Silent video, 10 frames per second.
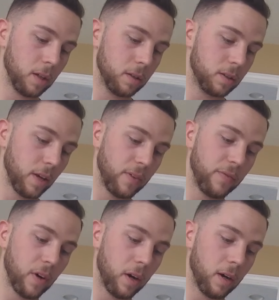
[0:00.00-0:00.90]

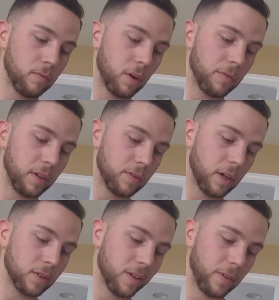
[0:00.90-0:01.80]
75, roughly
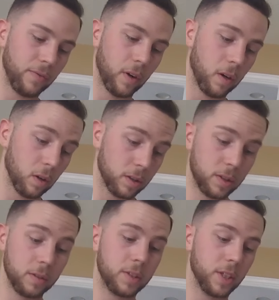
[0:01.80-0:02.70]
around 75 or
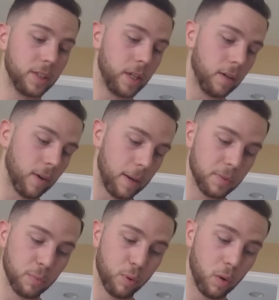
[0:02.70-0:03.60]
68 grams
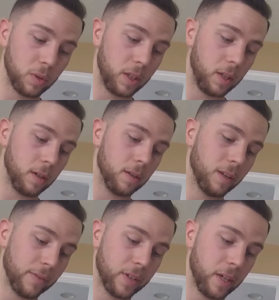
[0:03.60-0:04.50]
of protein
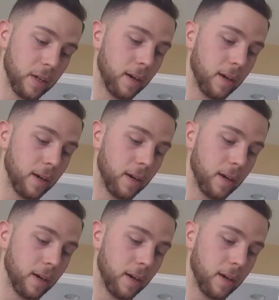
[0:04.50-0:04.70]
left to hit.